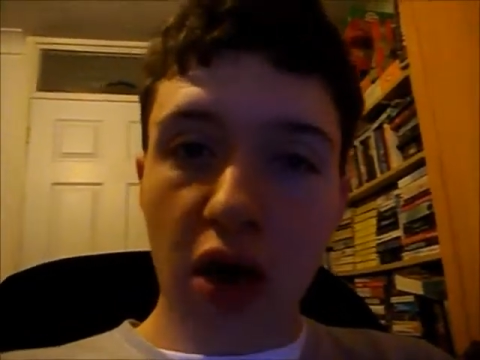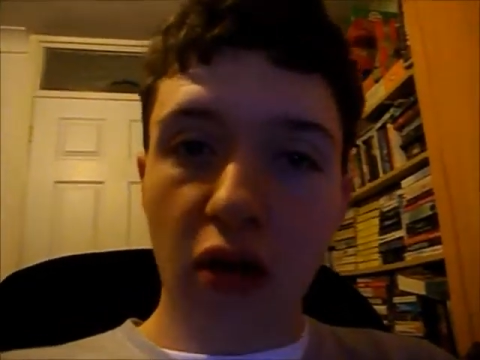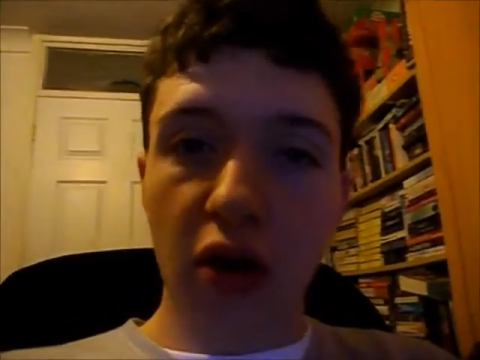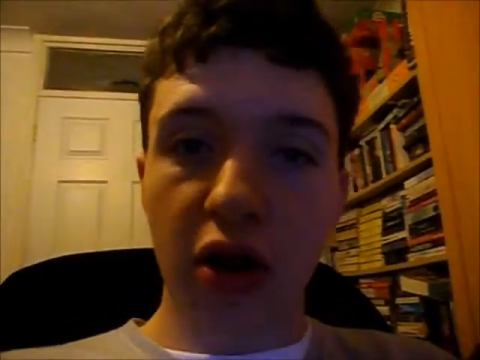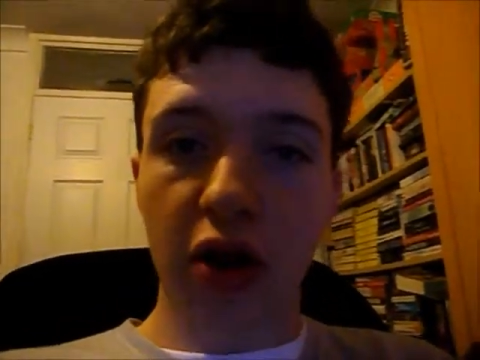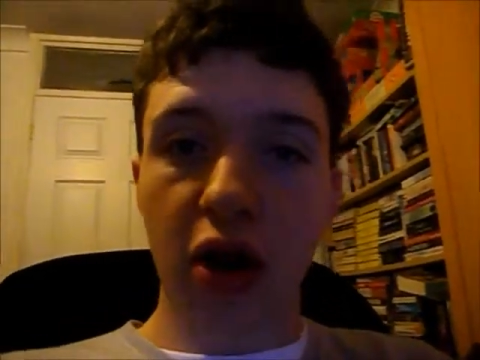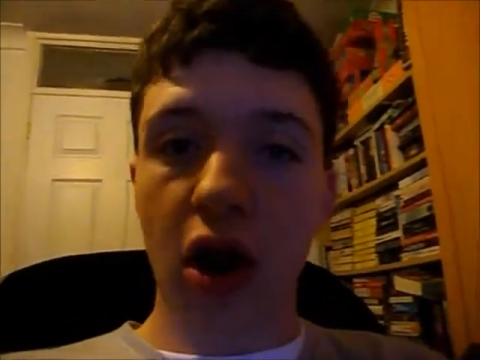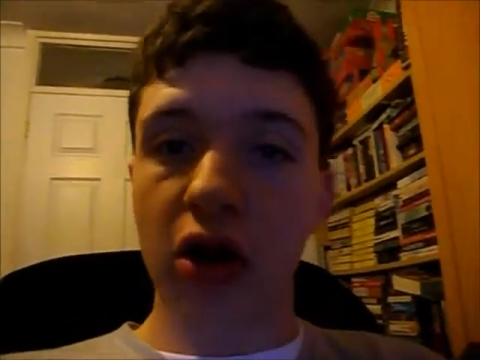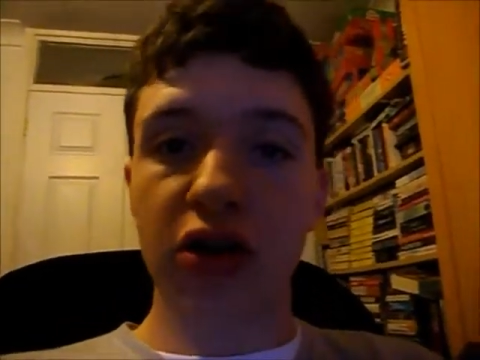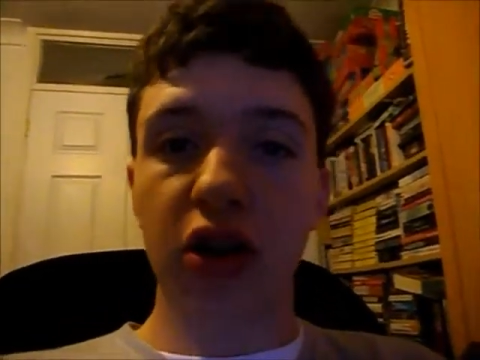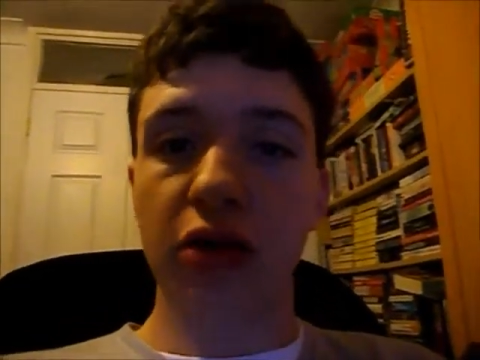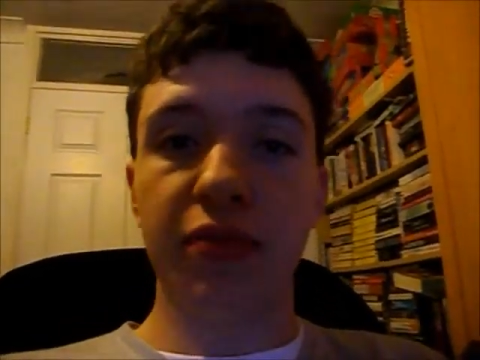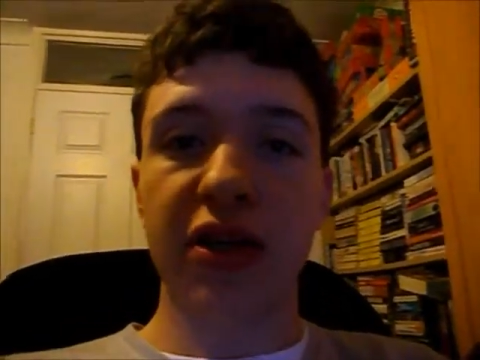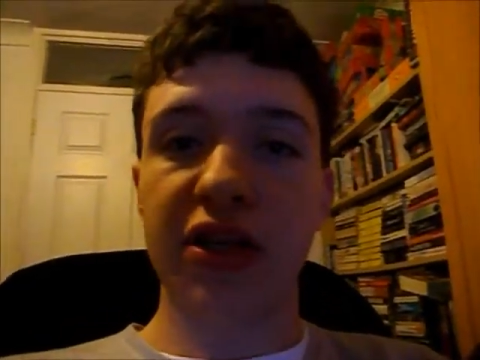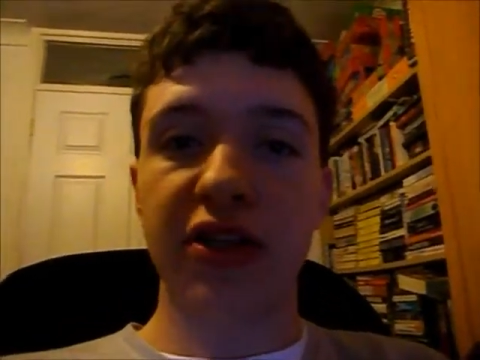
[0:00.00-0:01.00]
are not
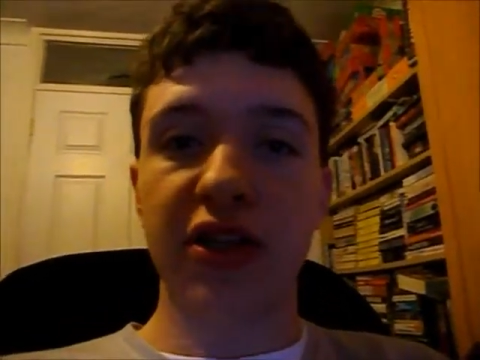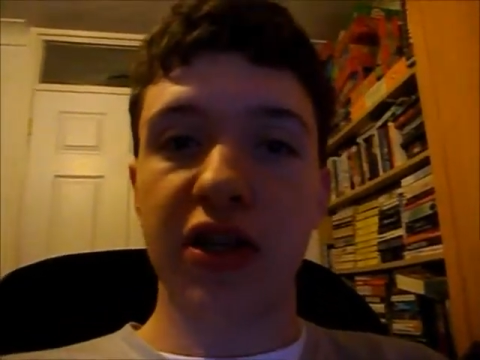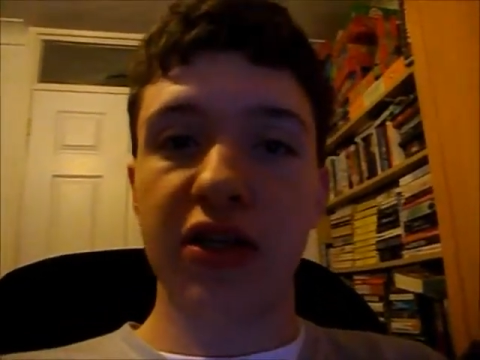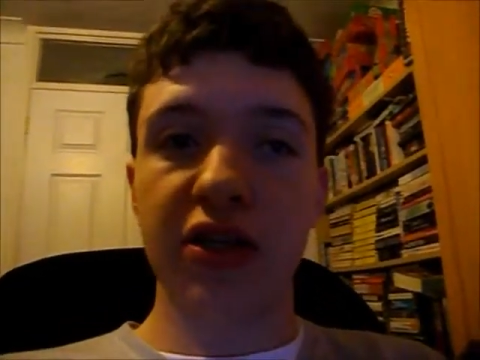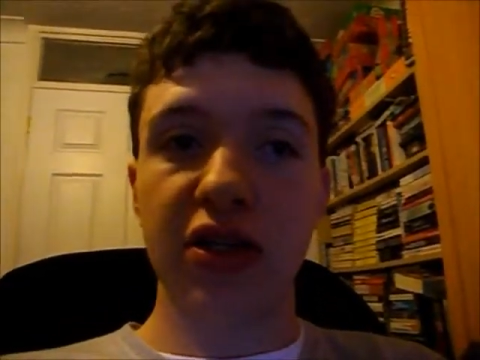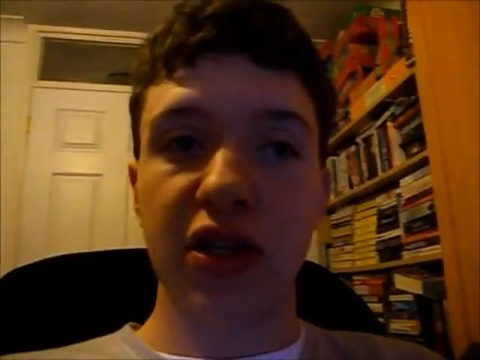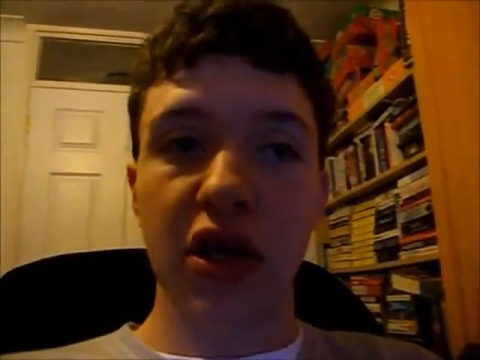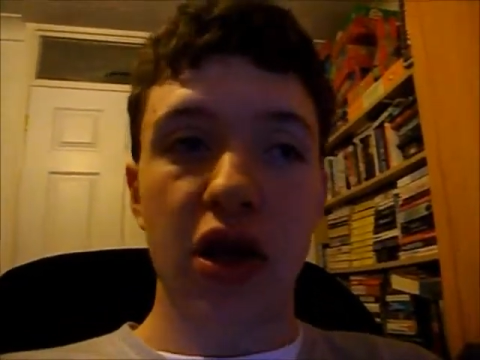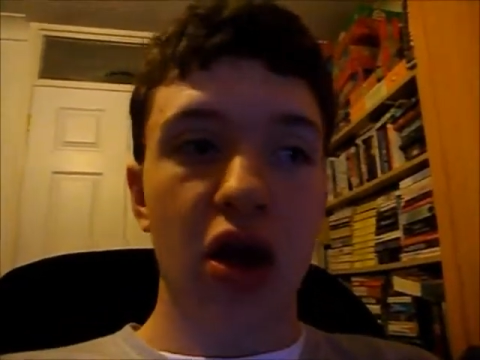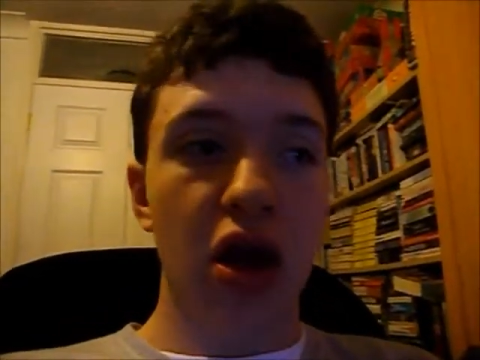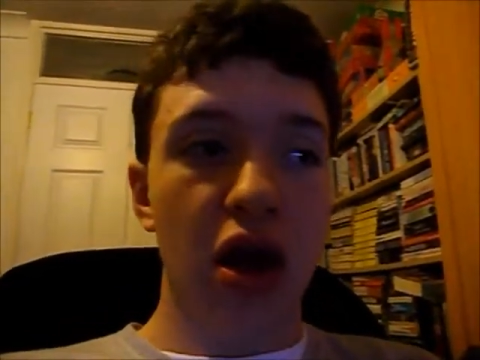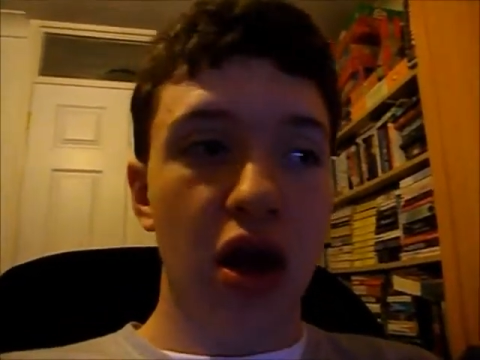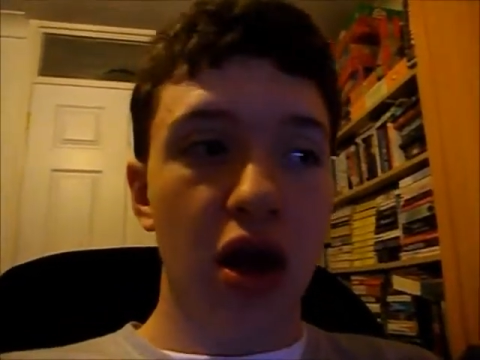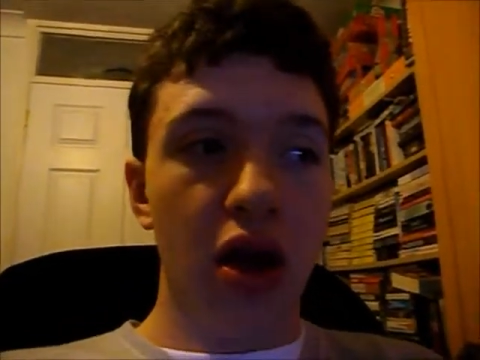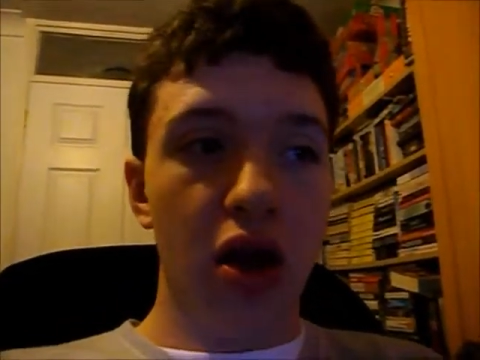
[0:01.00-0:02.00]
omniscient,
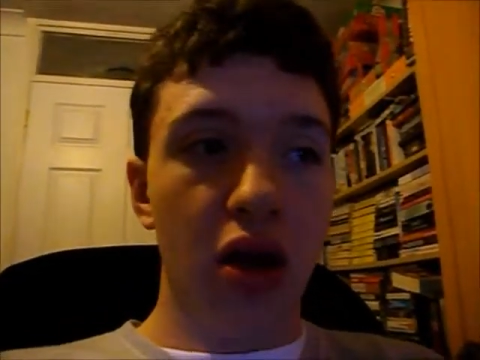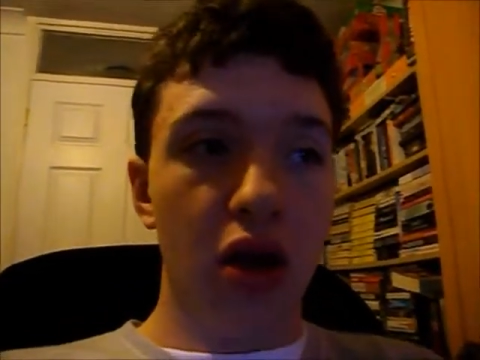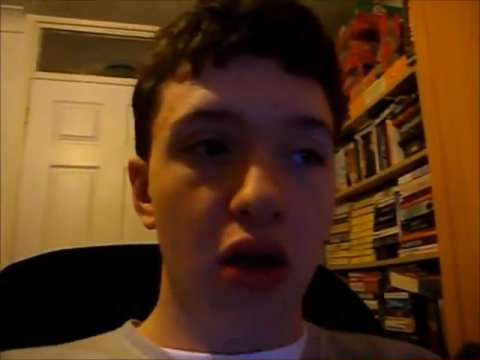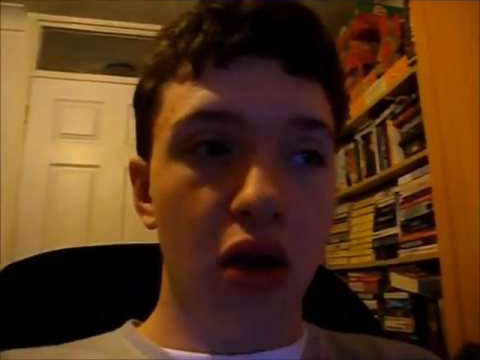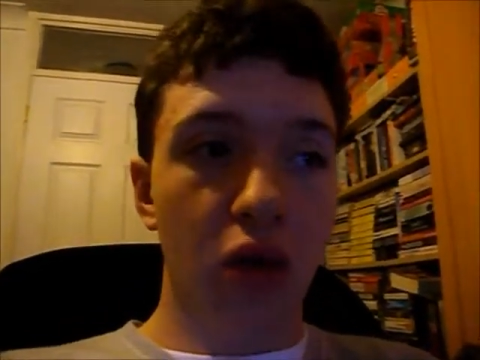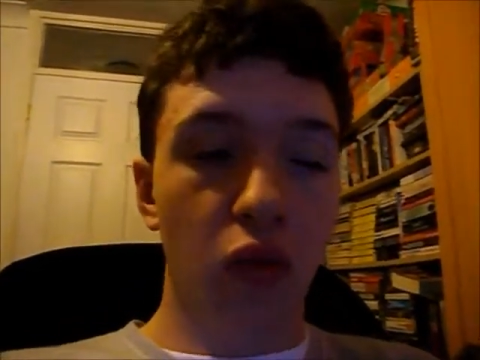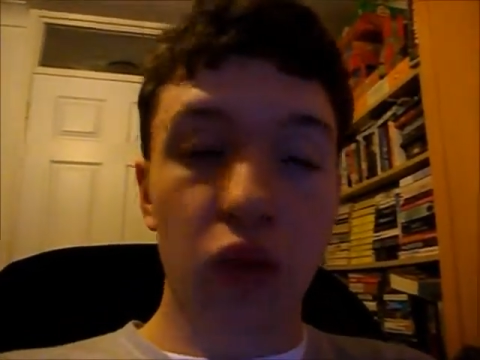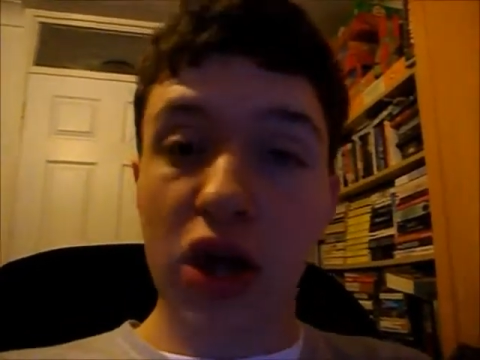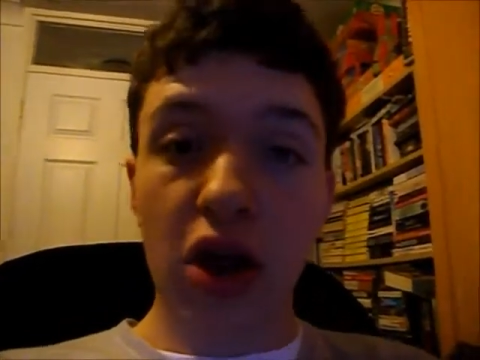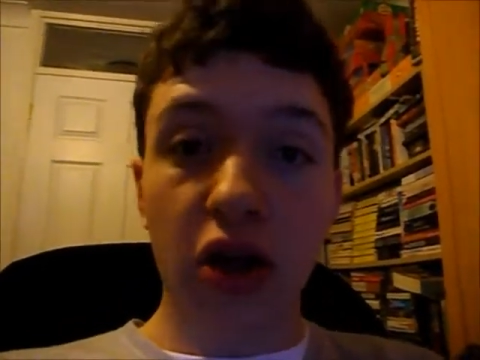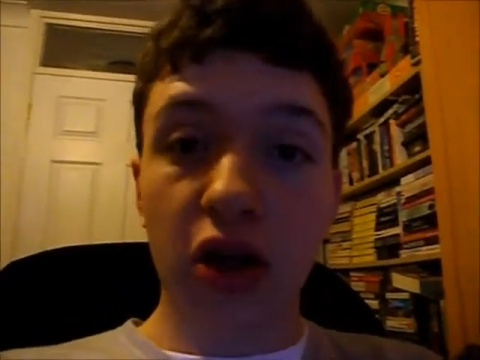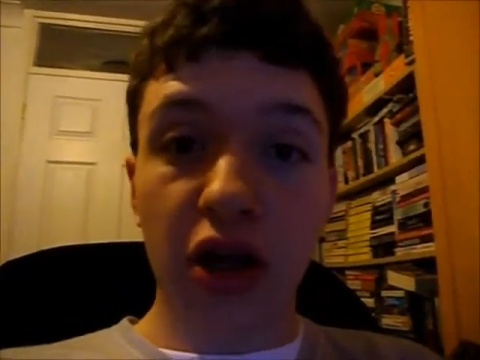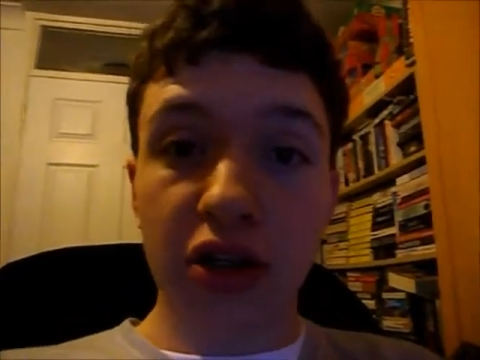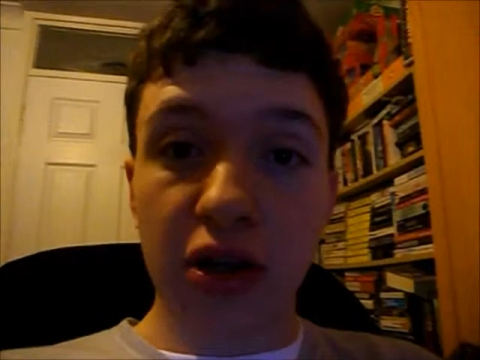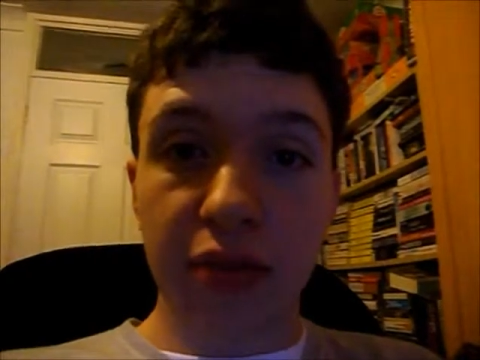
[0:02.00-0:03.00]
we are
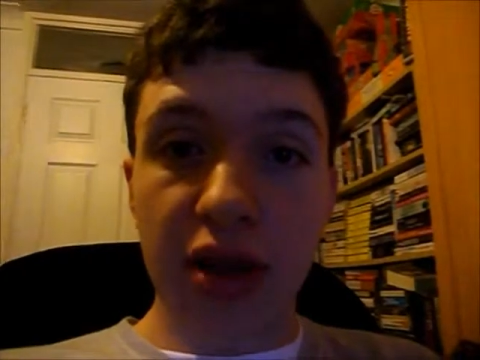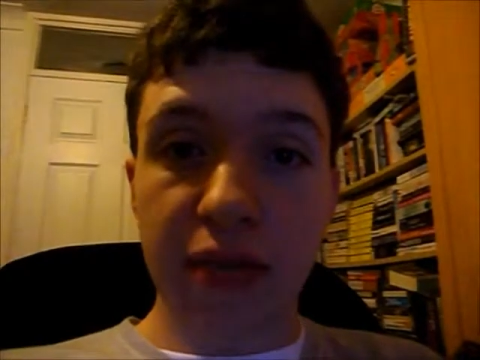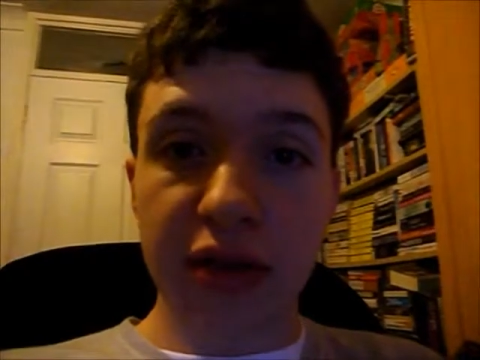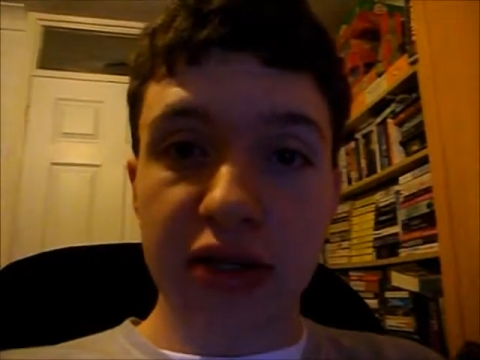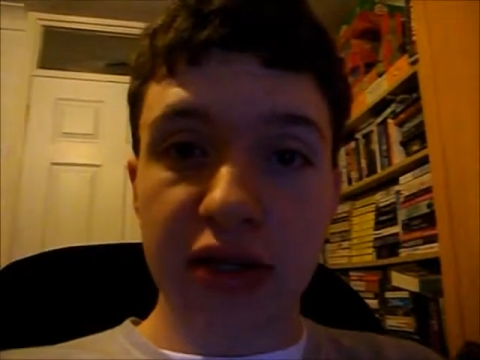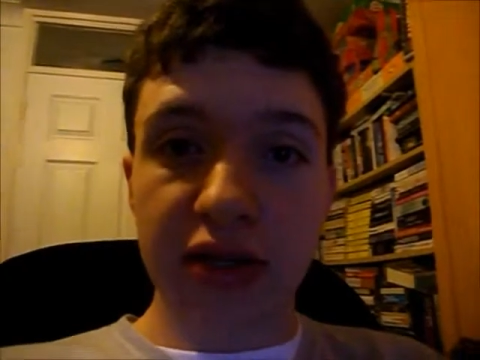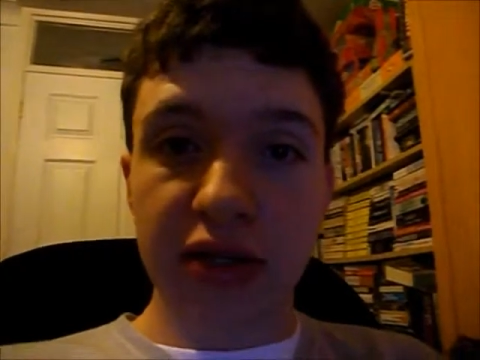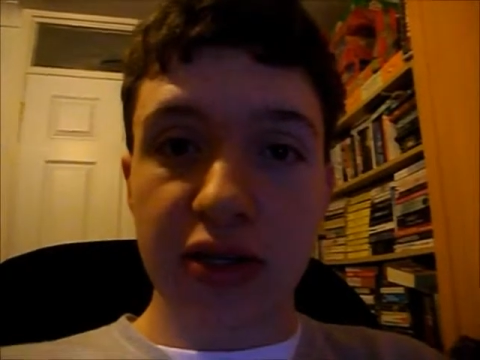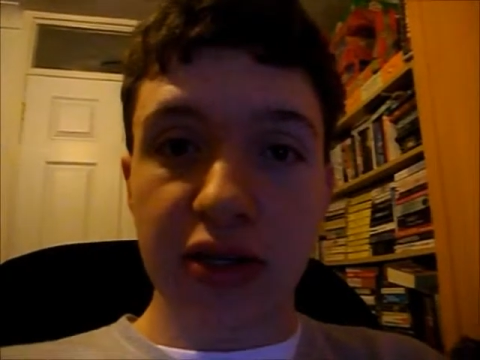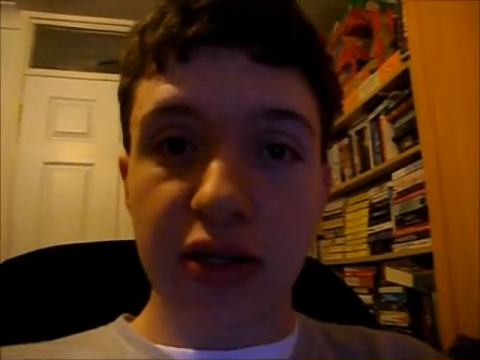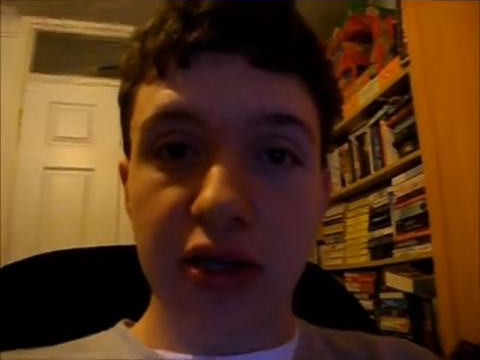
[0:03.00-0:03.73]
not omnipotent.